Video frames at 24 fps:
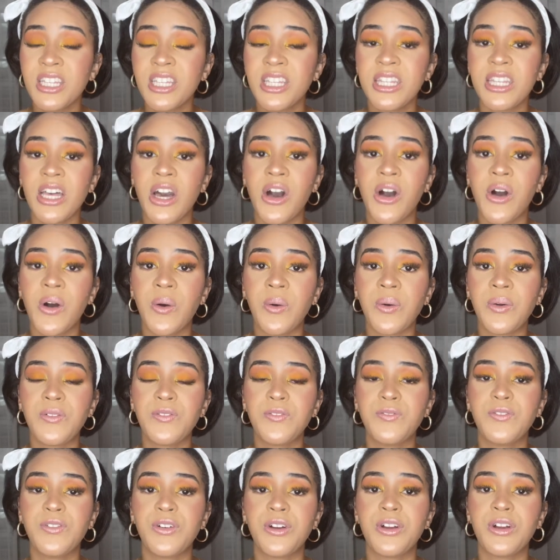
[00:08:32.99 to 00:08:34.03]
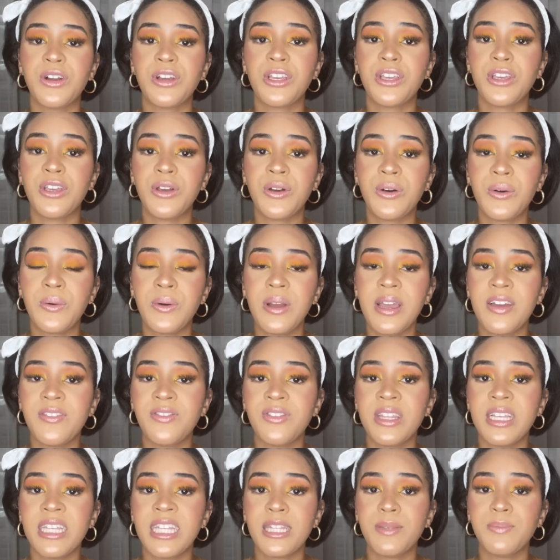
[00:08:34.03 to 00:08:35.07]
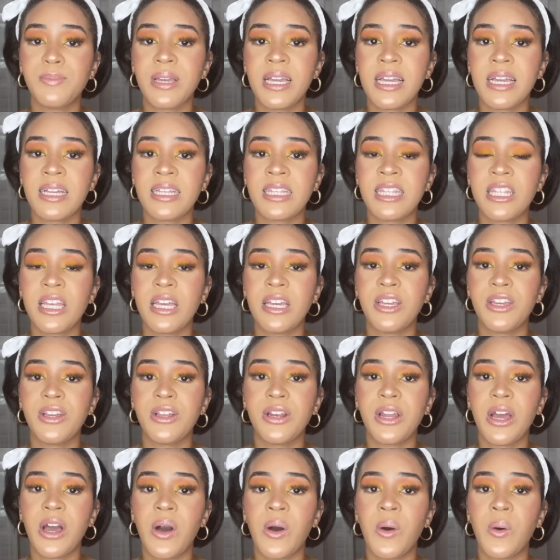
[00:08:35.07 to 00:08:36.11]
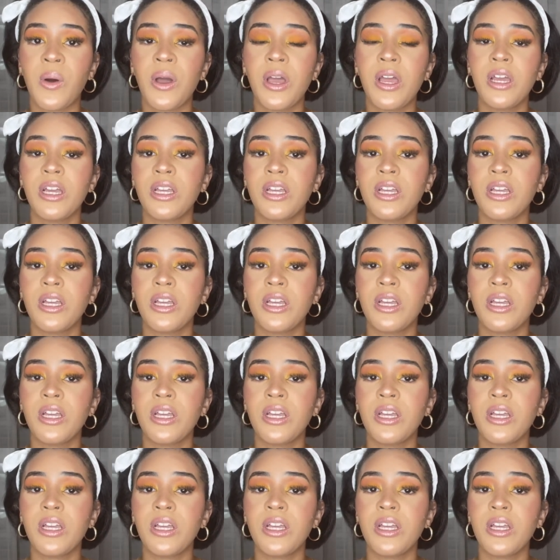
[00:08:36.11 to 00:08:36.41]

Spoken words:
So for you, if this means, you know,